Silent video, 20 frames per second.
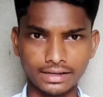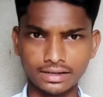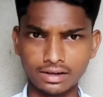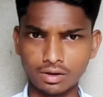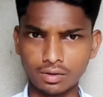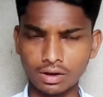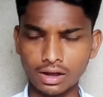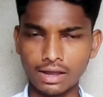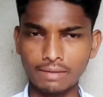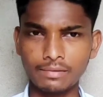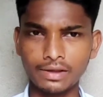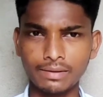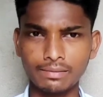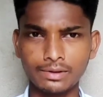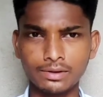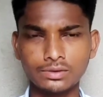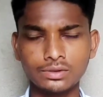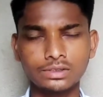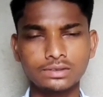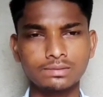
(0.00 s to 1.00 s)
now I'm
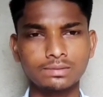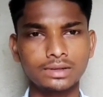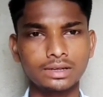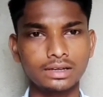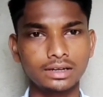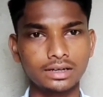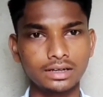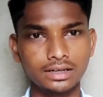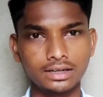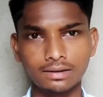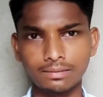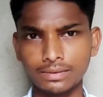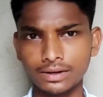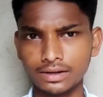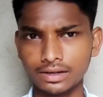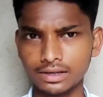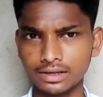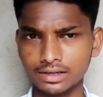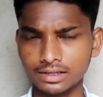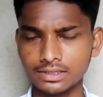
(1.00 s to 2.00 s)
able to speak little
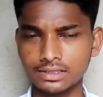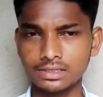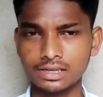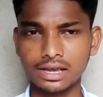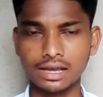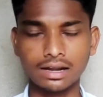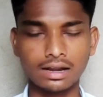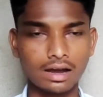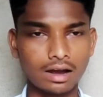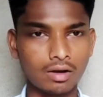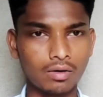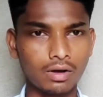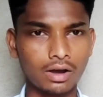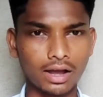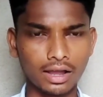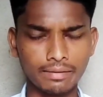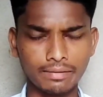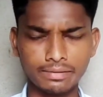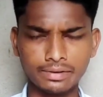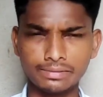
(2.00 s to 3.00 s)
bit English and how
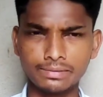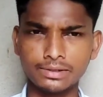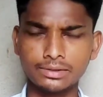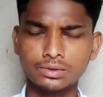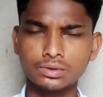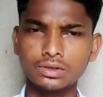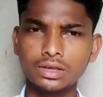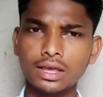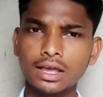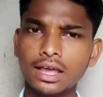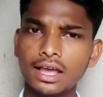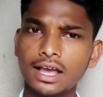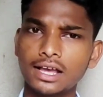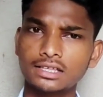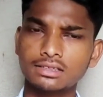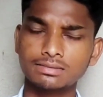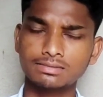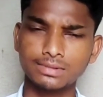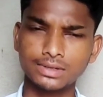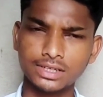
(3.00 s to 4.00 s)
I'm able to
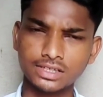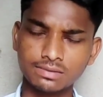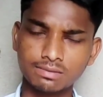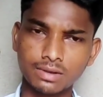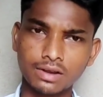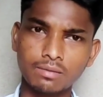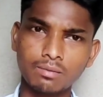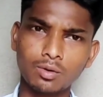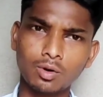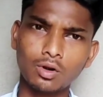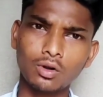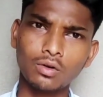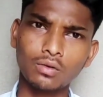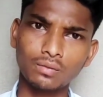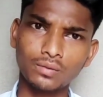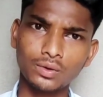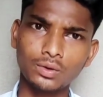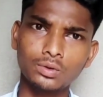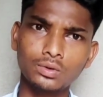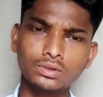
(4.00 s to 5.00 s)
express my point of
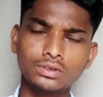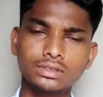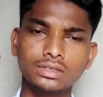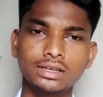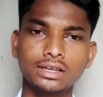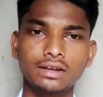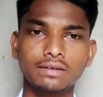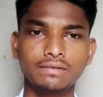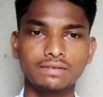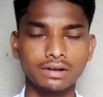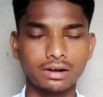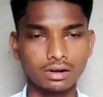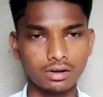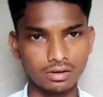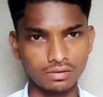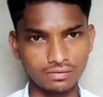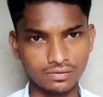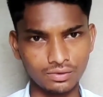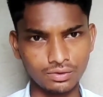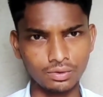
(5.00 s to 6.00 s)
views in front
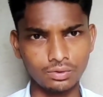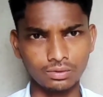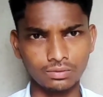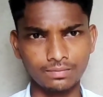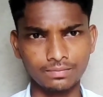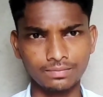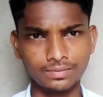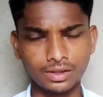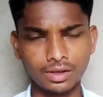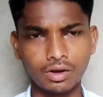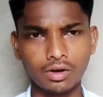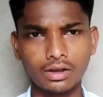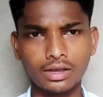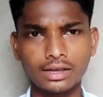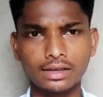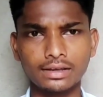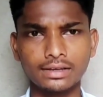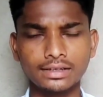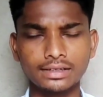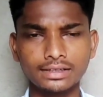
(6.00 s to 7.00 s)
of you.
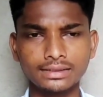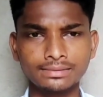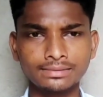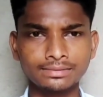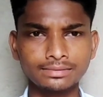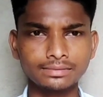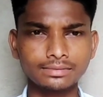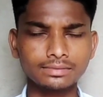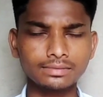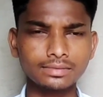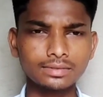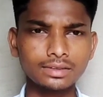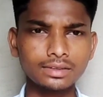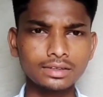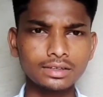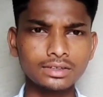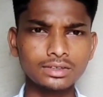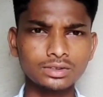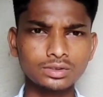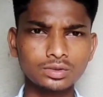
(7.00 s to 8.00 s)
Okay,
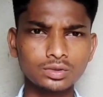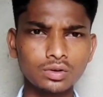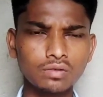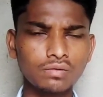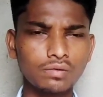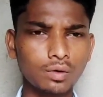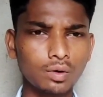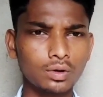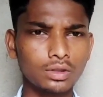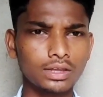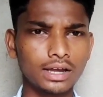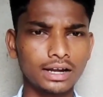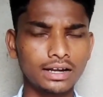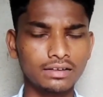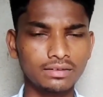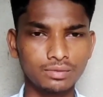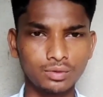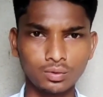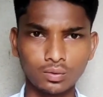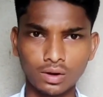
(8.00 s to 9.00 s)
so for that,
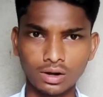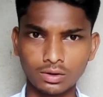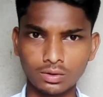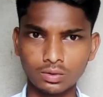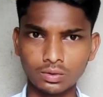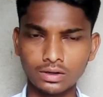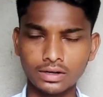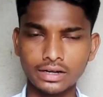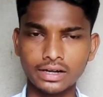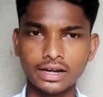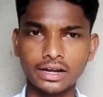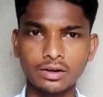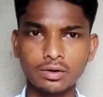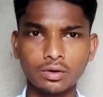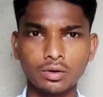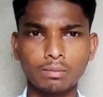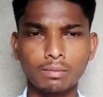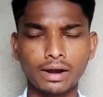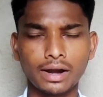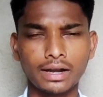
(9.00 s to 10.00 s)
if you want to train
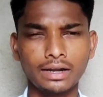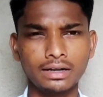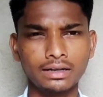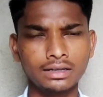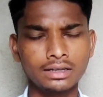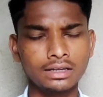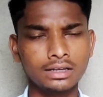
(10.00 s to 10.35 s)
your mind